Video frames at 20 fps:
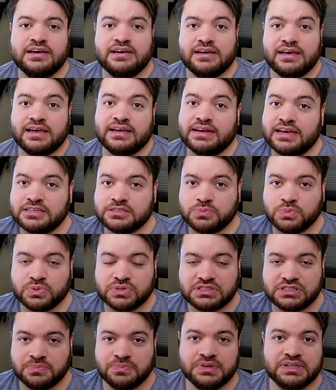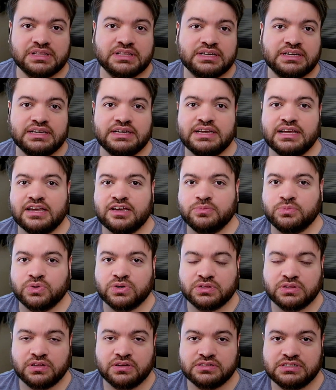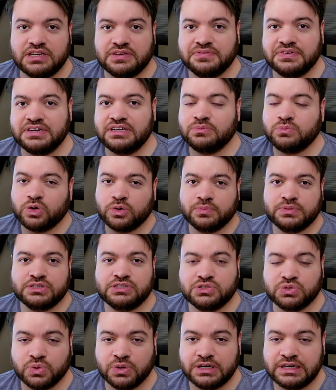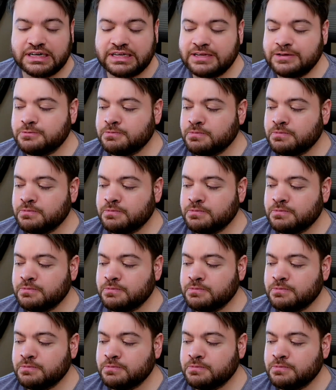and has more stability and more longevity and more maturity.